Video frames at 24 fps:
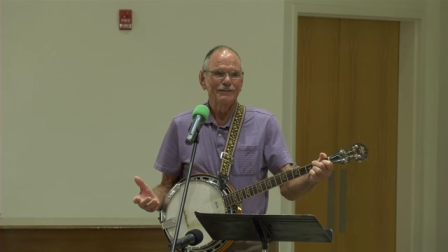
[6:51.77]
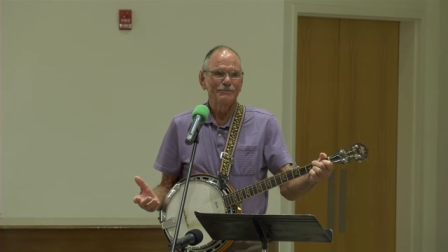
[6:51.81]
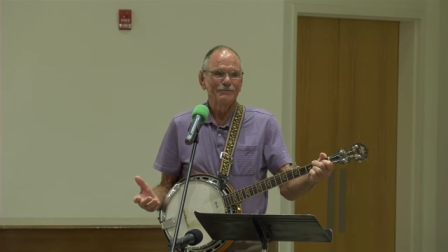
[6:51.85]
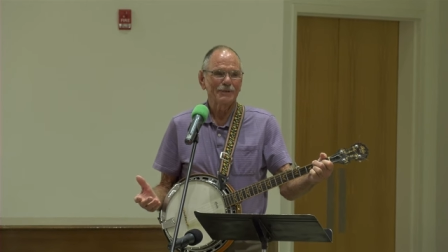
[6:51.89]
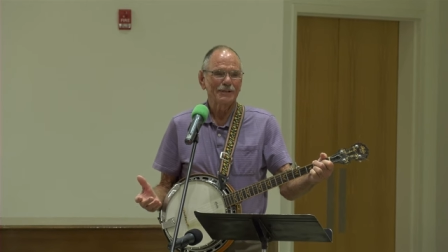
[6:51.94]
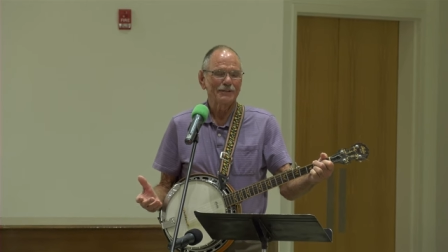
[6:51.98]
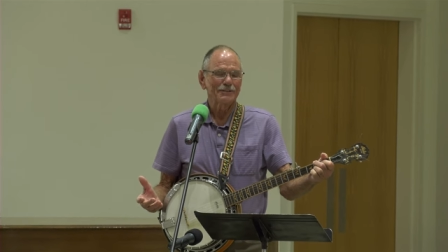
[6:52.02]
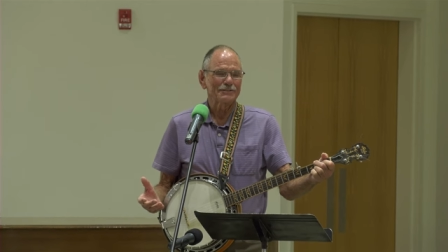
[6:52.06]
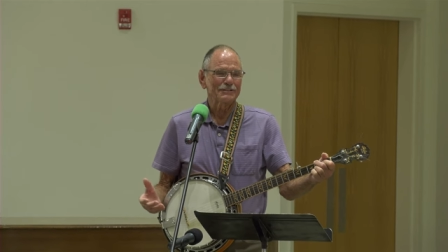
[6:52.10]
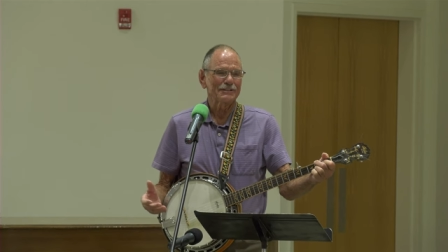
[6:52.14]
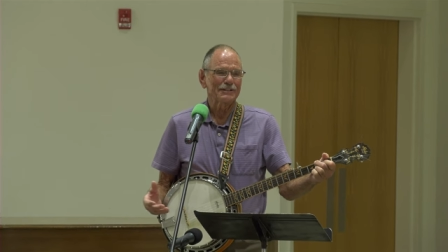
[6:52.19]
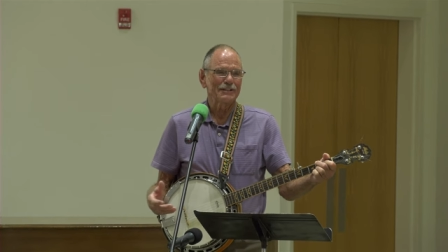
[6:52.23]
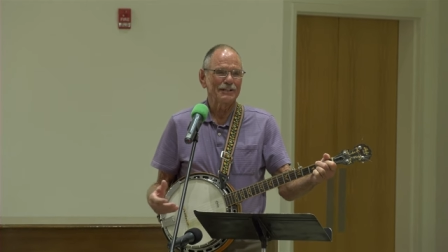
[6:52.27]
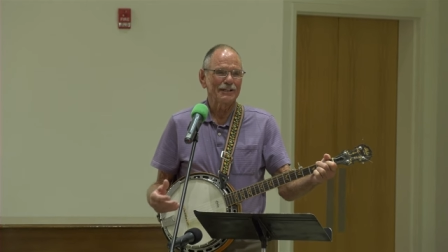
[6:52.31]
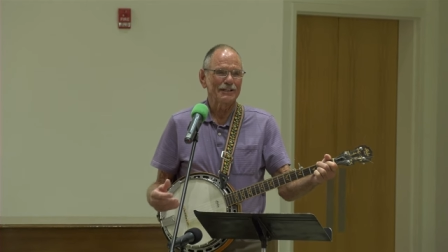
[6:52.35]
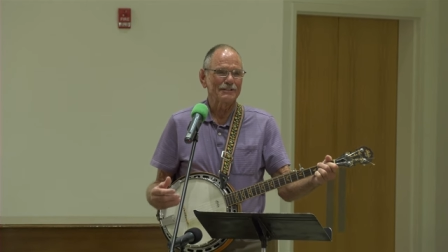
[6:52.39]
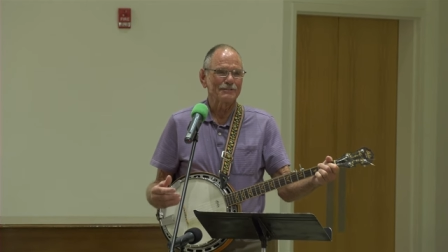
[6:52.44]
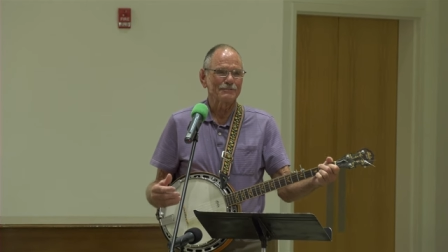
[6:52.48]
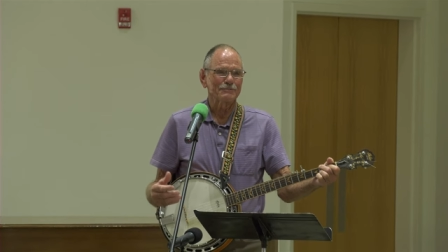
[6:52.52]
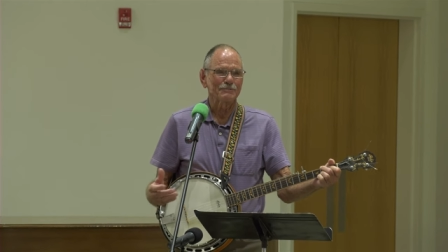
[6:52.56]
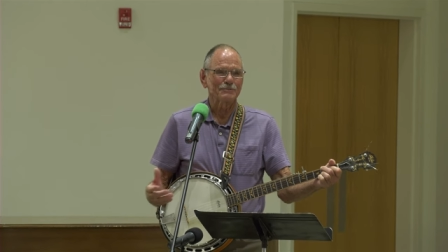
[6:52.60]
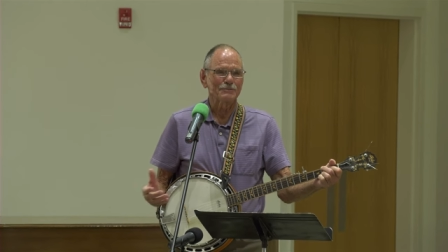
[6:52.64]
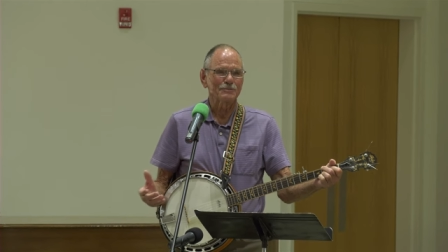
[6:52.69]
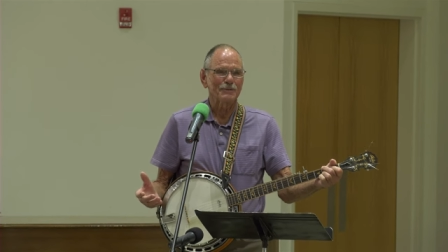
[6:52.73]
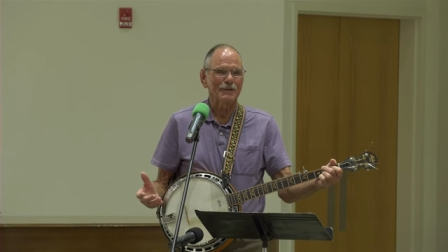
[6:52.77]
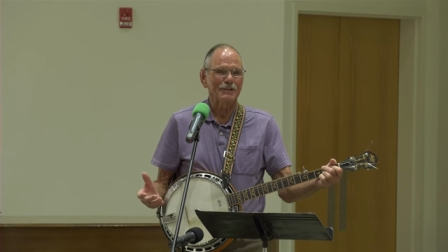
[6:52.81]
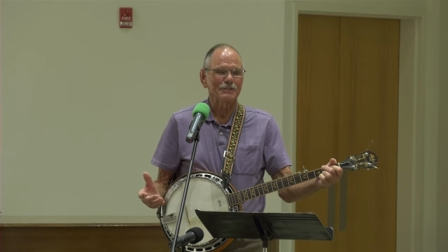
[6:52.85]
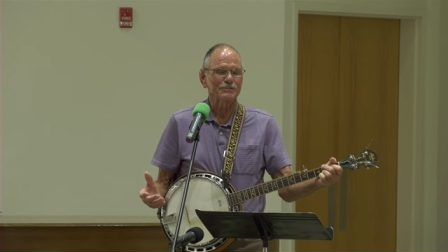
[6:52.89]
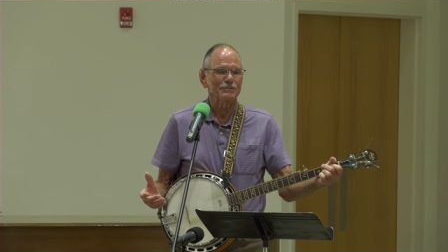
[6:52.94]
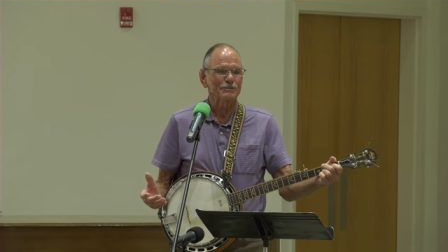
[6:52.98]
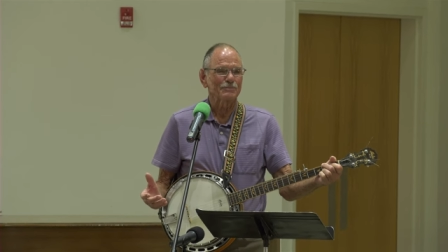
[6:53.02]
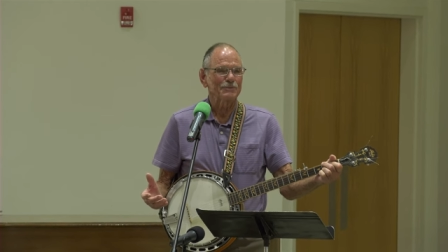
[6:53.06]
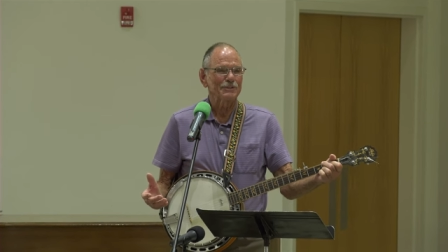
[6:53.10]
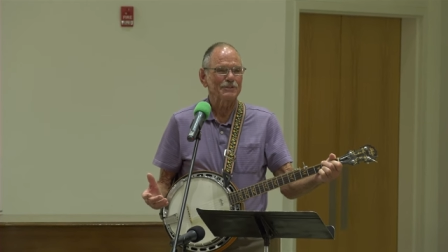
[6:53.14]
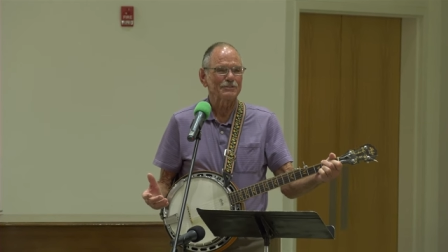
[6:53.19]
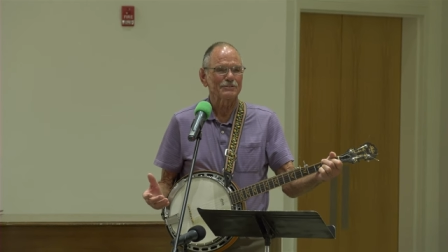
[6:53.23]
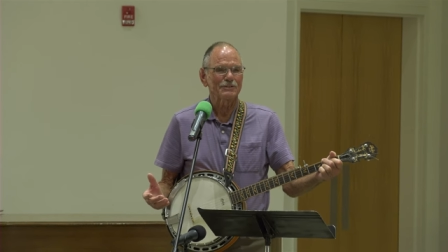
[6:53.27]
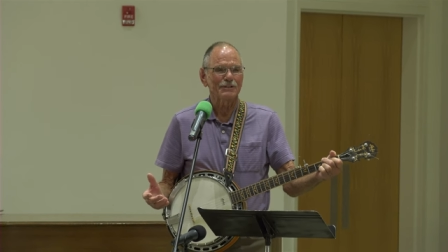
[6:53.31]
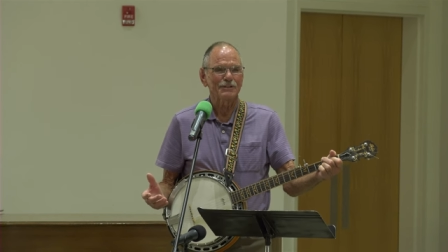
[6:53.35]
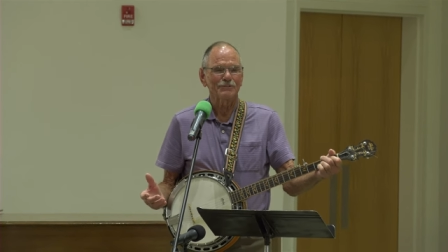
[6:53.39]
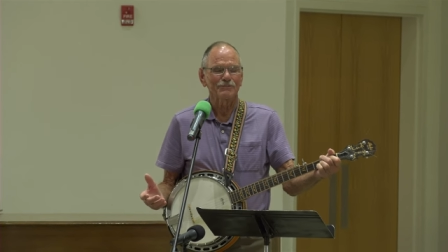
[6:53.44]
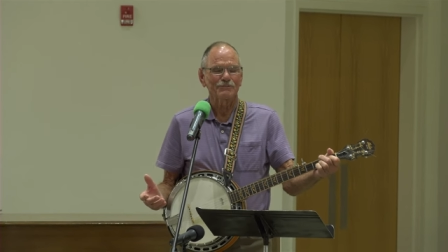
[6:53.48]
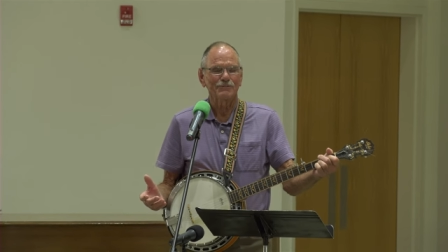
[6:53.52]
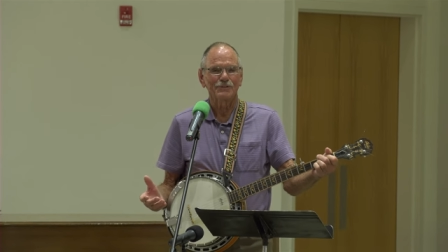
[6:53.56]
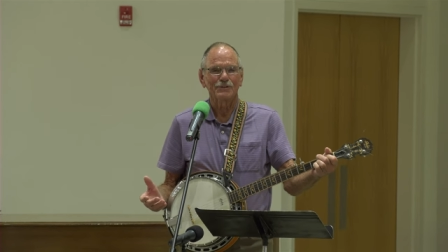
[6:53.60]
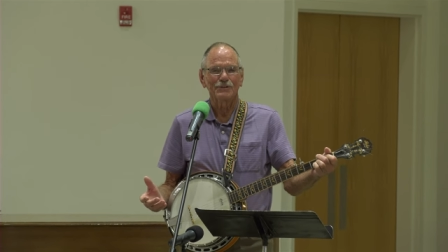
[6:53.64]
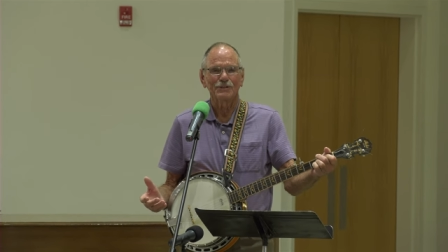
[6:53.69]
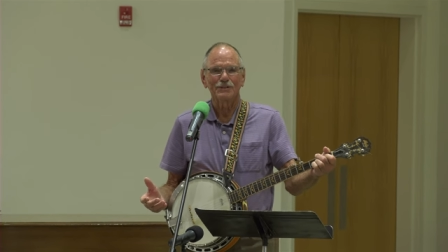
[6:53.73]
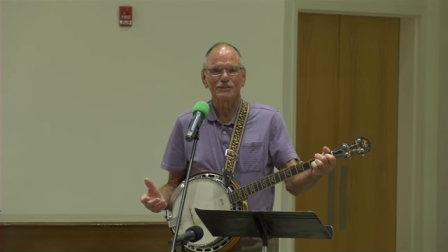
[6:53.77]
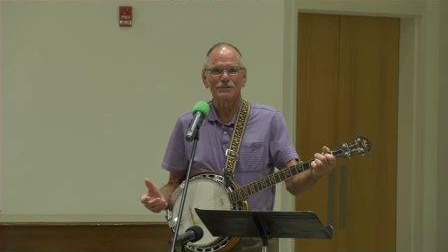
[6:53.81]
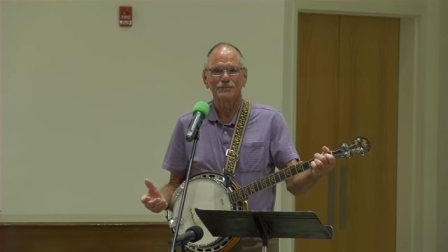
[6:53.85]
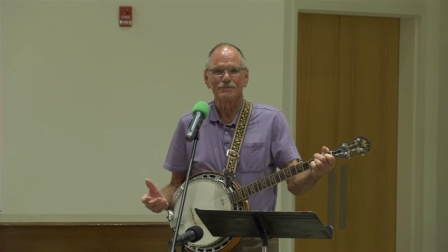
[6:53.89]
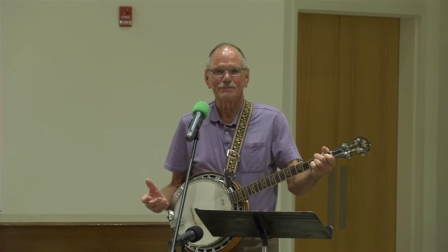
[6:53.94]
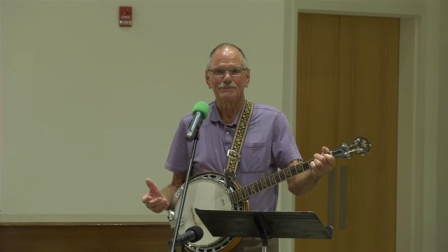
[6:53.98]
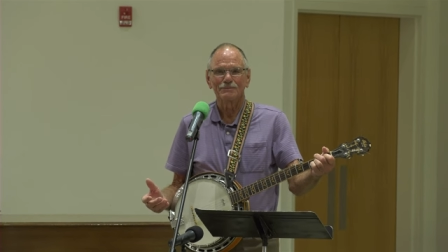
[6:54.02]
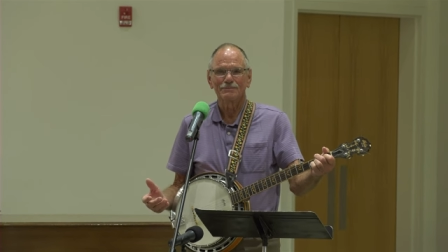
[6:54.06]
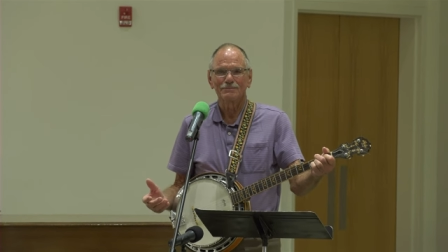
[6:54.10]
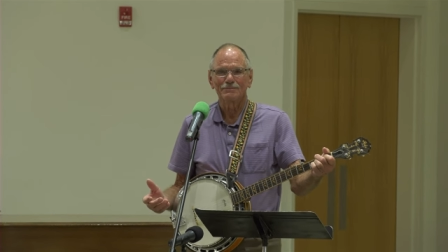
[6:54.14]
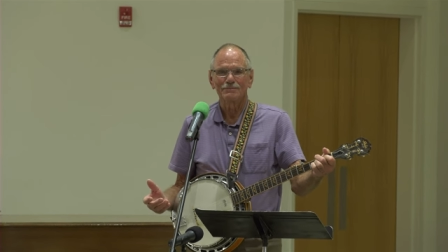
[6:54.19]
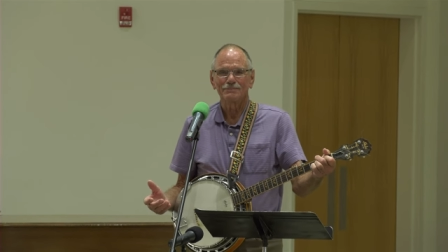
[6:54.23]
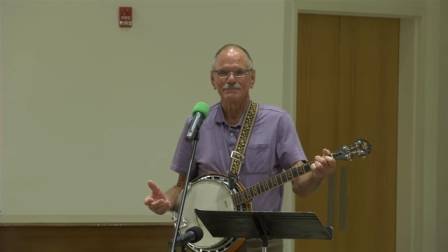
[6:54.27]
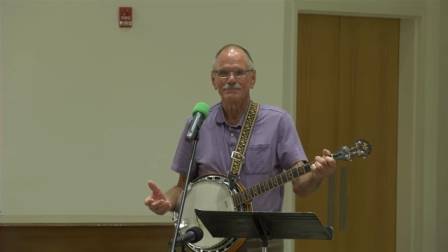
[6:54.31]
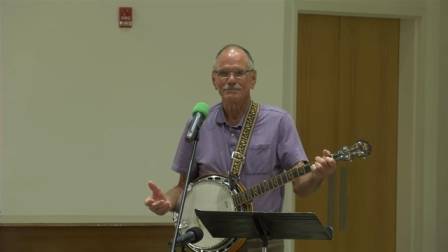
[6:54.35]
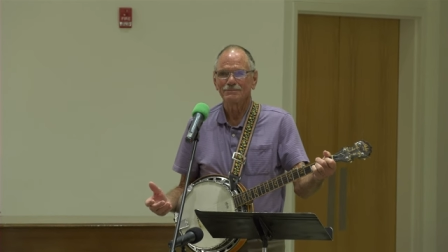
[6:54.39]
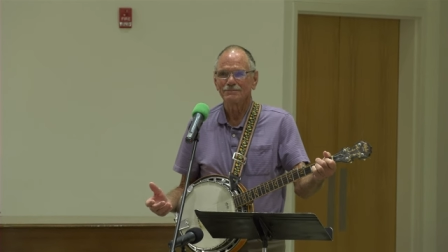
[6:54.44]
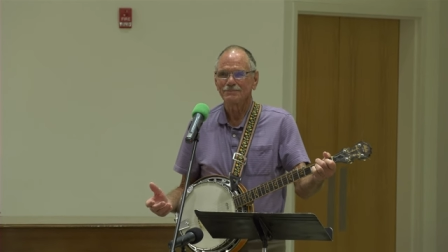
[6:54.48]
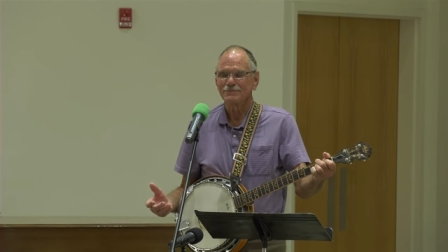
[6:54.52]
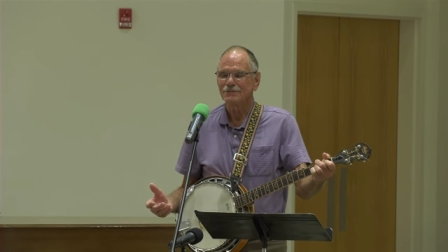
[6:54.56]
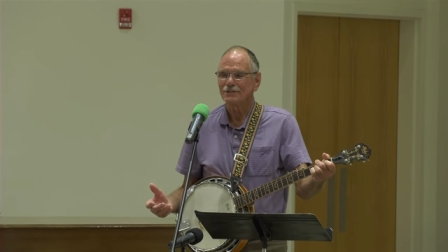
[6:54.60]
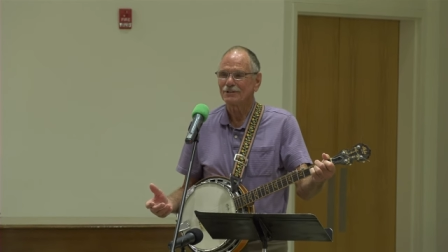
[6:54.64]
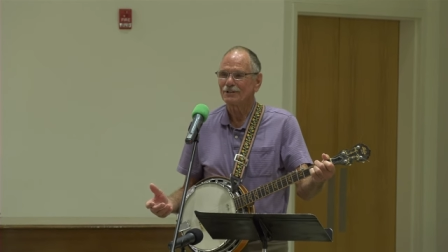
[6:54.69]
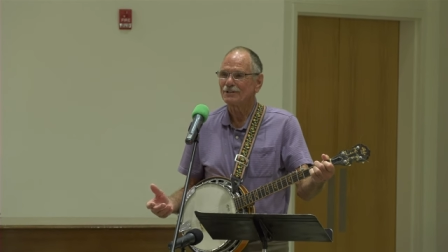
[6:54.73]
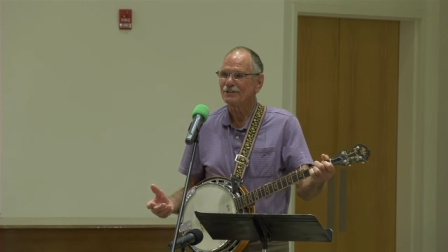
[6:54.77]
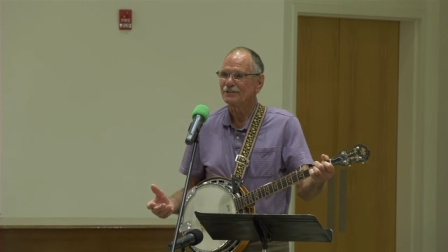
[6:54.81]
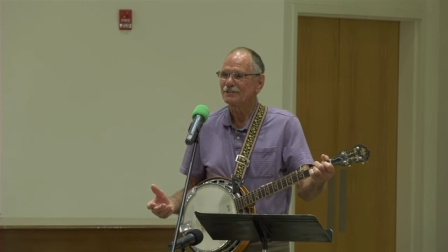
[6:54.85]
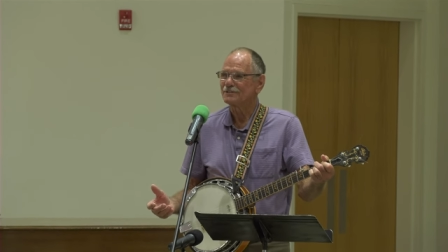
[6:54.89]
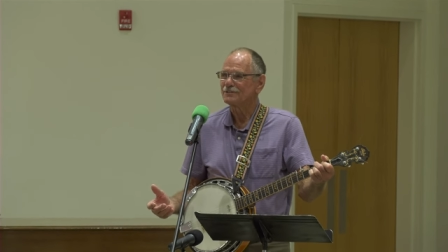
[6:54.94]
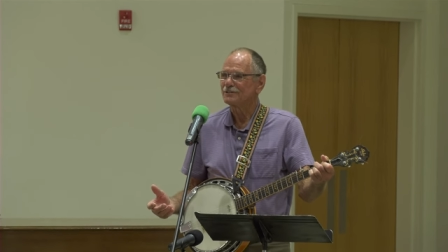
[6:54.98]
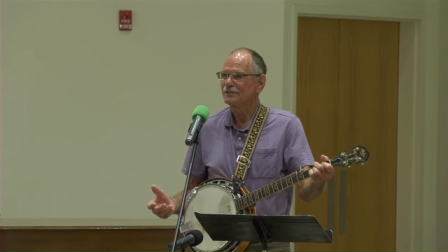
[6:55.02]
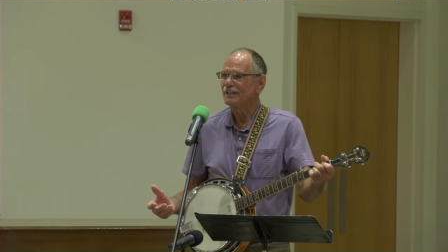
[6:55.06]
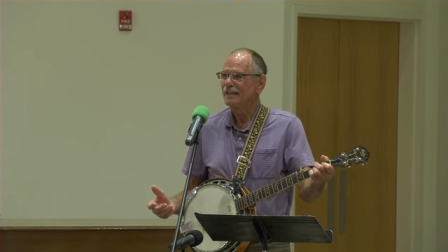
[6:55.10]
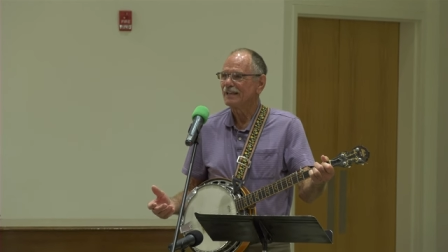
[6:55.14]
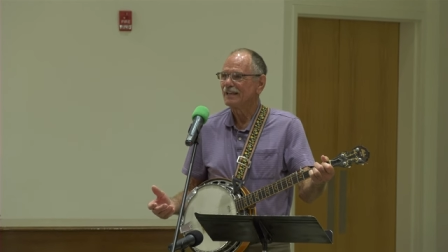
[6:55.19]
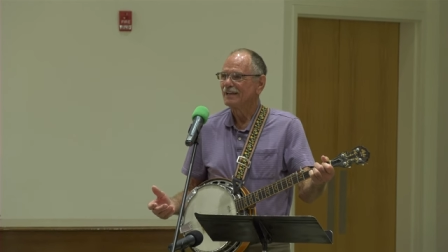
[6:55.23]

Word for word: because they needed some special music for church.